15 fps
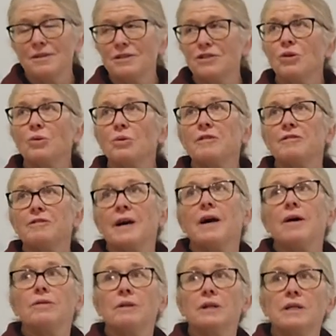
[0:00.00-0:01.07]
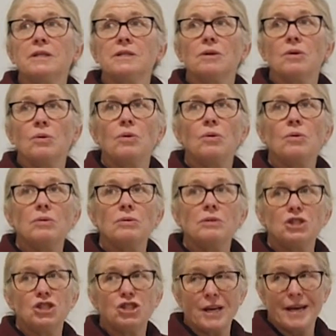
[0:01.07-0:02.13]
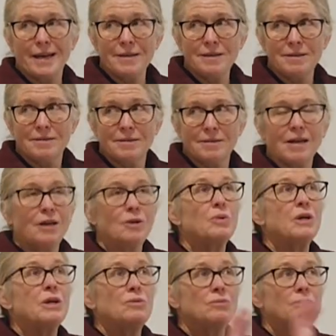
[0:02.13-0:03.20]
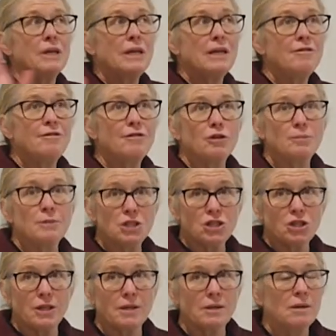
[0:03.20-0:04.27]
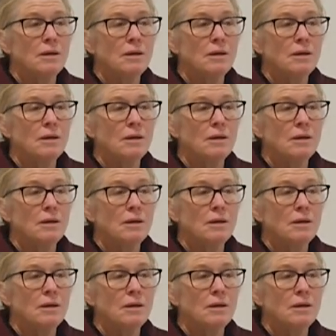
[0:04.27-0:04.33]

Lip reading: So we found this old shed and we refurbished it.